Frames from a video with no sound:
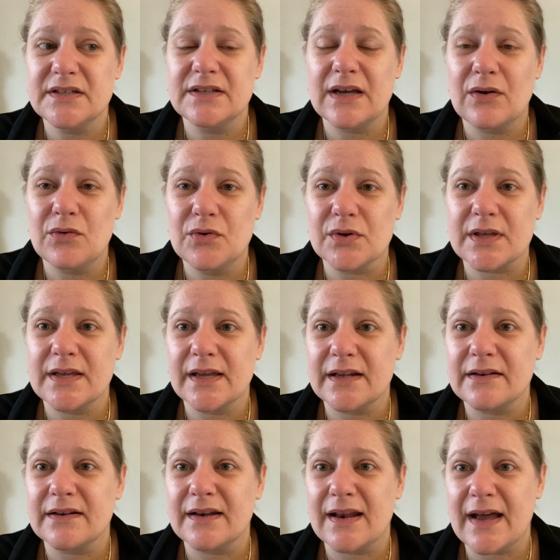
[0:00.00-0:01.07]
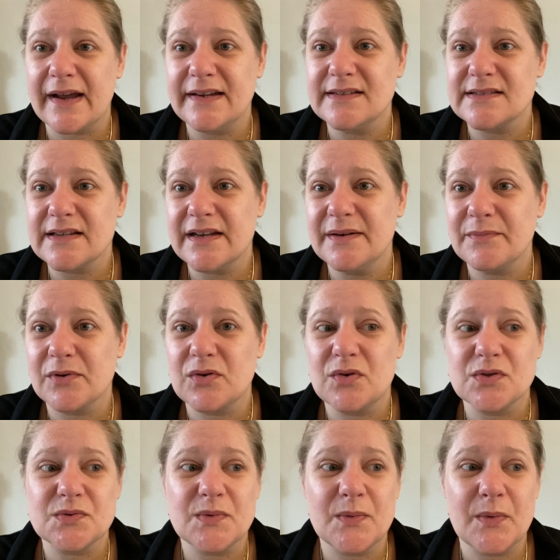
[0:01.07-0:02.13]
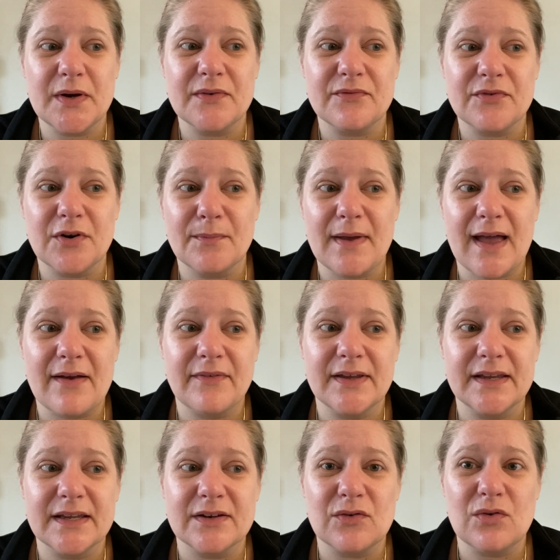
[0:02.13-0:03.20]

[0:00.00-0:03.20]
now looking at it in hindsight, because we went from having it